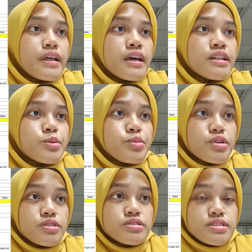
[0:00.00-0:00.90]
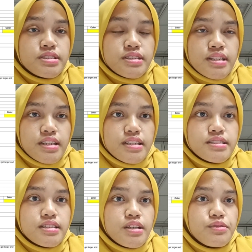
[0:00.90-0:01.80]
And the prognosis
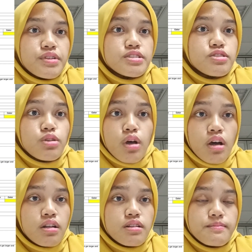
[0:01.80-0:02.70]
is, if it's not